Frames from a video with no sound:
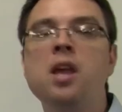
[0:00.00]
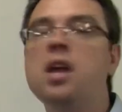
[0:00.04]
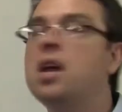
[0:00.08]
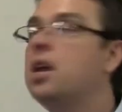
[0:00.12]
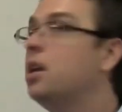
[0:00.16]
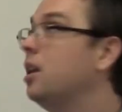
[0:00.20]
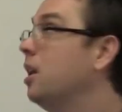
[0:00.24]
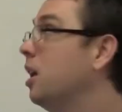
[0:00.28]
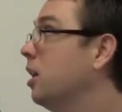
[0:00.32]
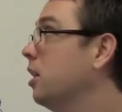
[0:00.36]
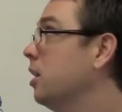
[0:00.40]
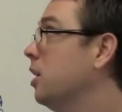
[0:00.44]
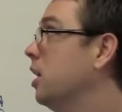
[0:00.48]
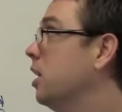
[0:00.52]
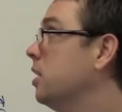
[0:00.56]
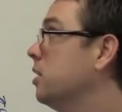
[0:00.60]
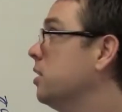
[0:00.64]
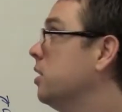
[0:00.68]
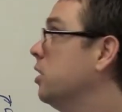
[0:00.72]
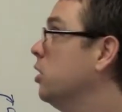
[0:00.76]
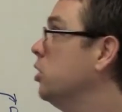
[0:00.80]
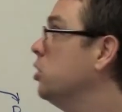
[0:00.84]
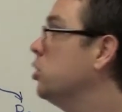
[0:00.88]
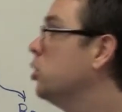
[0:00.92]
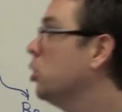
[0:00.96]
Now the next
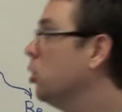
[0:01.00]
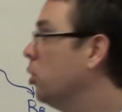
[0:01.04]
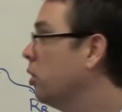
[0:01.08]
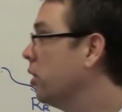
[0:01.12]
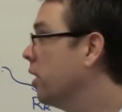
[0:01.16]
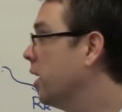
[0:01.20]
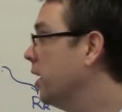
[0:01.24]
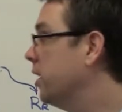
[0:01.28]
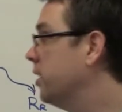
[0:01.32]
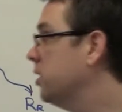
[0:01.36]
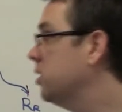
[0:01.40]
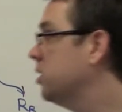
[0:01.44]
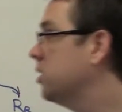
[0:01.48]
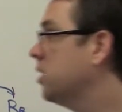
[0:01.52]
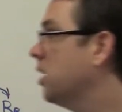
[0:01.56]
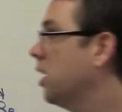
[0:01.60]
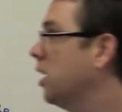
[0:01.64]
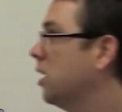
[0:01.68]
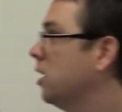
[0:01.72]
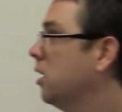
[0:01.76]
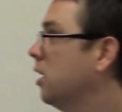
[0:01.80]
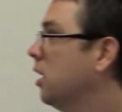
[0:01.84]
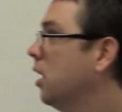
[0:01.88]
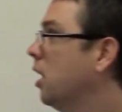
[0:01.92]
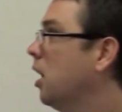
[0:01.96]
thing you should look at is
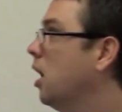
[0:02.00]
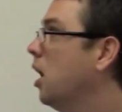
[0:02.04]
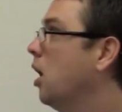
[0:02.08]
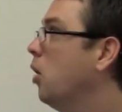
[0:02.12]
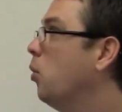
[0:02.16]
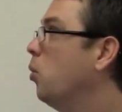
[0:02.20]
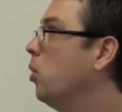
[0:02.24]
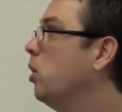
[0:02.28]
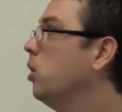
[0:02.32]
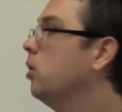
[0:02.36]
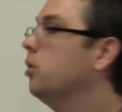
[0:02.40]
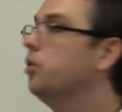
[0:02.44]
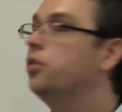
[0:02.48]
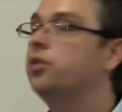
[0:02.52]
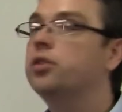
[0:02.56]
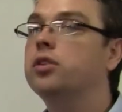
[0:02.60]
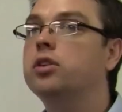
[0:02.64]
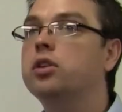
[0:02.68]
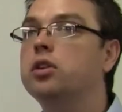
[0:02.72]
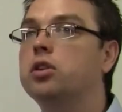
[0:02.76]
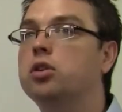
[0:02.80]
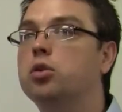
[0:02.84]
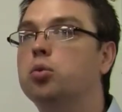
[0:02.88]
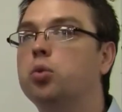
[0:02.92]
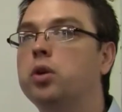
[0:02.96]
say, well,
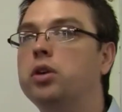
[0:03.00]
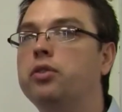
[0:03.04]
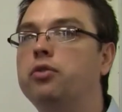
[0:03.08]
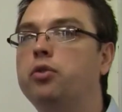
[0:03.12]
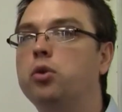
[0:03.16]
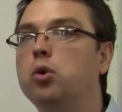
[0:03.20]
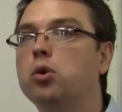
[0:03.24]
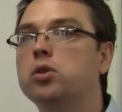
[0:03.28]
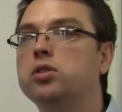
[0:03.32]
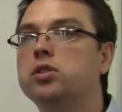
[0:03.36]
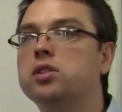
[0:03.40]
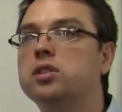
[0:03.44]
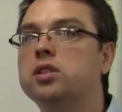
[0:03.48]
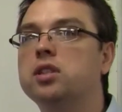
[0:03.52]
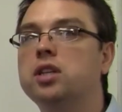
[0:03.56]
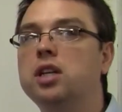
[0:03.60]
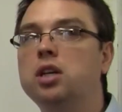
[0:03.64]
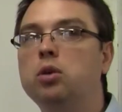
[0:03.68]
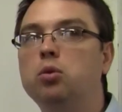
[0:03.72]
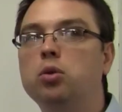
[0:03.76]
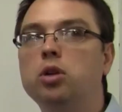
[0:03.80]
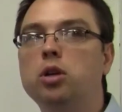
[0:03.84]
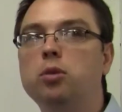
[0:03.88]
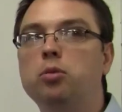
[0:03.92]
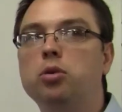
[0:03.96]
three forces in
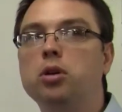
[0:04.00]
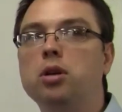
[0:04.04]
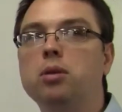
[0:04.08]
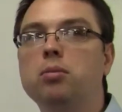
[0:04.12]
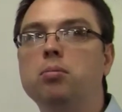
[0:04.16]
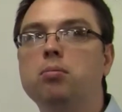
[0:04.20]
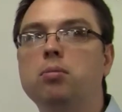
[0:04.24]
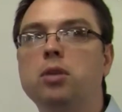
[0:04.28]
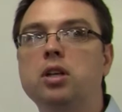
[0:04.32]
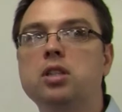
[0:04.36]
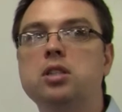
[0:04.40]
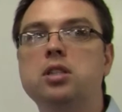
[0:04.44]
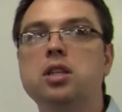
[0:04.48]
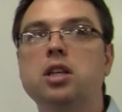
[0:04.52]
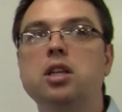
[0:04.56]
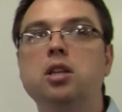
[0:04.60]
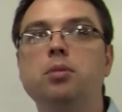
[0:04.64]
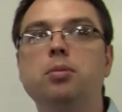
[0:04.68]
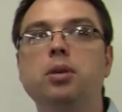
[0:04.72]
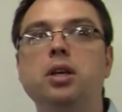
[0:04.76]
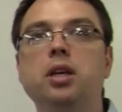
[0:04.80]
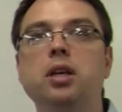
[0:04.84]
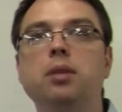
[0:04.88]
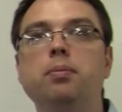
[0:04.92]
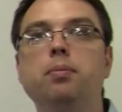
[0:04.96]
equilibrium must either
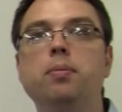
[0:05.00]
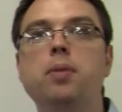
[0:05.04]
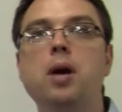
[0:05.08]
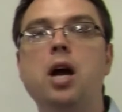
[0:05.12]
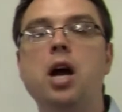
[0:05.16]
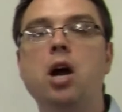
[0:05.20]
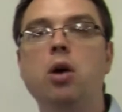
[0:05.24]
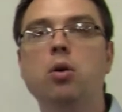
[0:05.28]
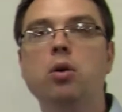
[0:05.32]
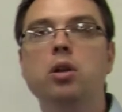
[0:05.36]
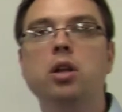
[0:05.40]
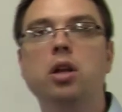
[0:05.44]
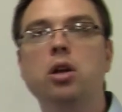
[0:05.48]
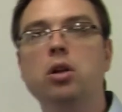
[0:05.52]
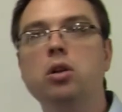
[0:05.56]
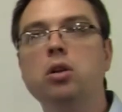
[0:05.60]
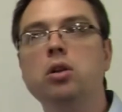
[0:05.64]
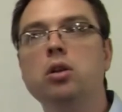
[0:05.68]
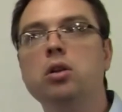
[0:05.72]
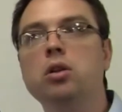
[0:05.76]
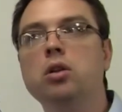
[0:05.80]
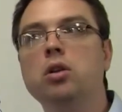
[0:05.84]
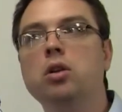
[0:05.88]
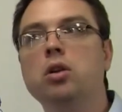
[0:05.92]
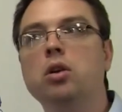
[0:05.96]
be parallel
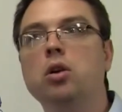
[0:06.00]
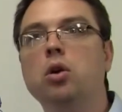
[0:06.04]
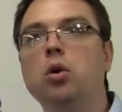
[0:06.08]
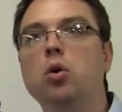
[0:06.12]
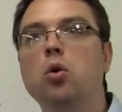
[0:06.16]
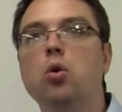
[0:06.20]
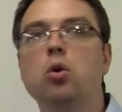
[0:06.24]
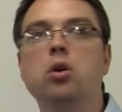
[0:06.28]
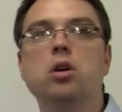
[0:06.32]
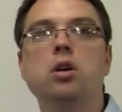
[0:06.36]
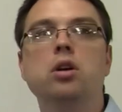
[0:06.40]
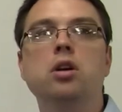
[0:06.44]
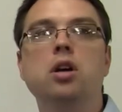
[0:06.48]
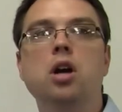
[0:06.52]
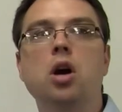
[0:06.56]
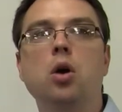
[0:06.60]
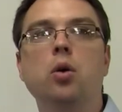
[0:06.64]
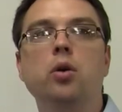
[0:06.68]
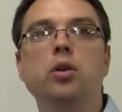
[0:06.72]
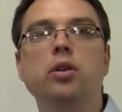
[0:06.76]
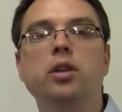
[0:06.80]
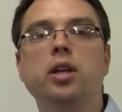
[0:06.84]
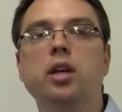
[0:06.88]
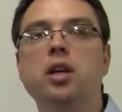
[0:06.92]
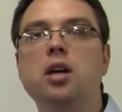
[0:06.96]
or
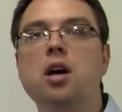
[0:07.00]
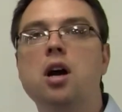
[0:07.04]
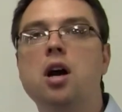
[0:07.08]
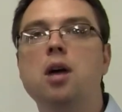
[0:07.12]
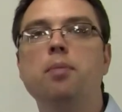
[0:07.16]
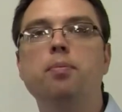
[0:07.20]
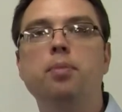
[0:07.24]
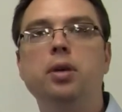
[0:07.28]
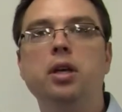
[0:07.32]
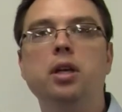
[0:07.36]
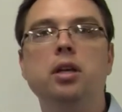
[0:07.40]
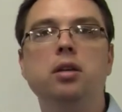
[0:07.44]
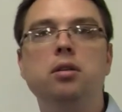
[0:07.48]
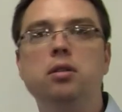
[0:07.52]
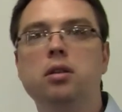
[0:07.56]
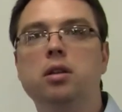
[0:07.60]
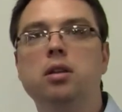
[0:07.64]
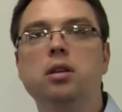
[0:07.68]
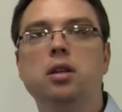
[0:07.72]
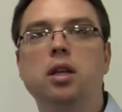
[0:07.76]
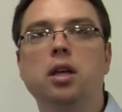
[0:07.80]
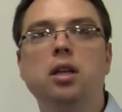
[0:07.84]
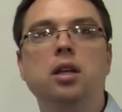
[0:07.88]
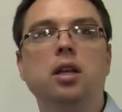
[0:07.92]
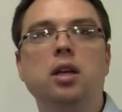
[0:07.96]
concurrent. They can't be
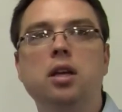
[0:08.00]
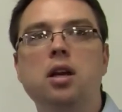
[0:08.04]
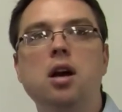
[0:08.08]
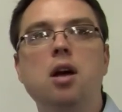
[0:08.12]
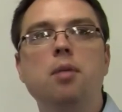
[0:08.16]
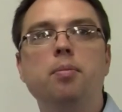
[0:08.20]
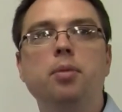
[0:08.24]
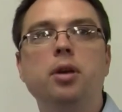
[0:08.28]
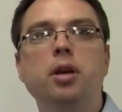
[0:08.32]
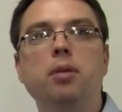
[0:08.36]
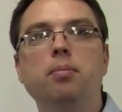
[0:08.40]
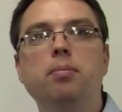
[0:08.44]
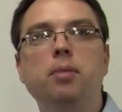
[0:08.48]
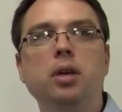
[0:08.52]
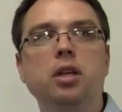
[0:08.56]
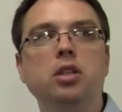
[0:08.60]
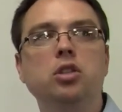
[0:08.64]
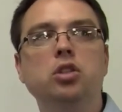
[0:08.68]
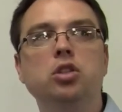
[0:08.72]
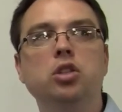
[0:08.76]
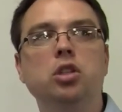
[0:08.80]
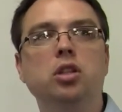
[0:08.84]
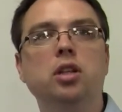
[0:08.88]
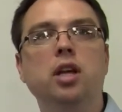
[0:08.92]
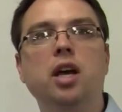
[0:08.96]
a
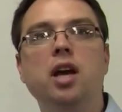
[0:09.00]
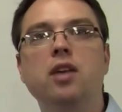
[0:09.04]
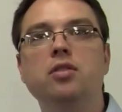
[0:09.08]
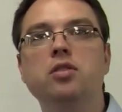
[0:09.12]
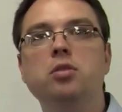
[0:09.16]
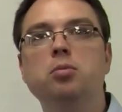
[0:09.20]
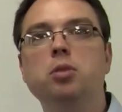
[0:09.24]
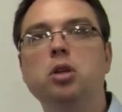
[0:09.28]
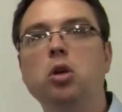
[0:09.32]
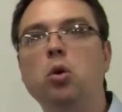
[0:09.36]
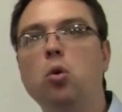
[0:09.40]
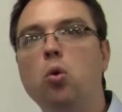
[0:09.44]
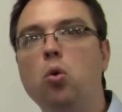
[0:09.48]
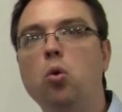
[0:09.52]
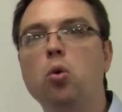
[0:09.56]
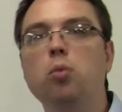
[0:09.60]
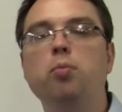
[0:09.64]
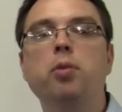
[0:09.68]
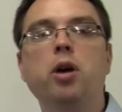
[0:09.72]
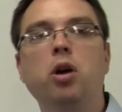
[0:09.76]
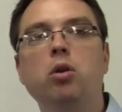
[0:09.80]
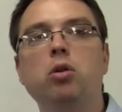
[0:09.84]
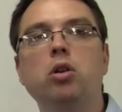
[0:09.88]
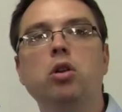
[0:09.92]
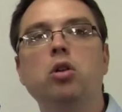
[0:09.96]
mixture. They have to be all
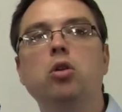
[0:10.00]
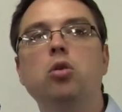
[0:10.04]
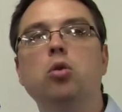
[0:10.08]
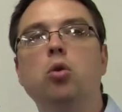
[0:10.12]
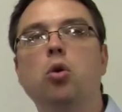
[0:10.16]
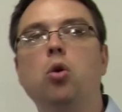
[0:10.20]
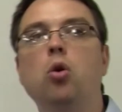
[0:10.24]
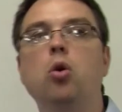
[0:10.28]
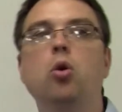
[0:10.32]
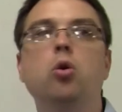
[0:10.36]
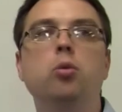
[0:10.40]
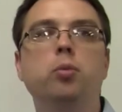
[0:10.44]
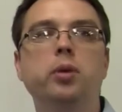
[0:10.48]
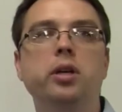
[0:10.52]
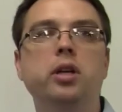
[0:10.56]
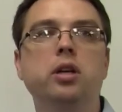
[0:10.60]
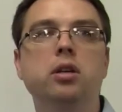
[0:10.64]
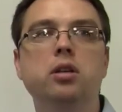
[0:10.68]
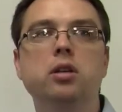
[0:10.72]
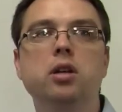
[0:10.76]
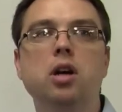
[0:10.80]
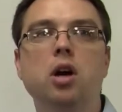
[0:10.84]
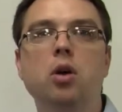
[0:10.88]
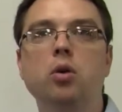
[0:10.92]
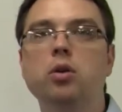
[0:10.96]
parallel or all be
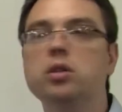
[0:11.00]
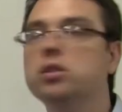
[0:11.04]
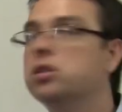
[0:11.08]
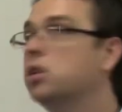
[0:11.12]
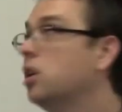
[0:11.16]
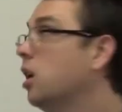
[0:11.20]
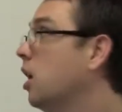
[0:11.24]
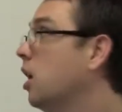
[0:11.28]
concurrent.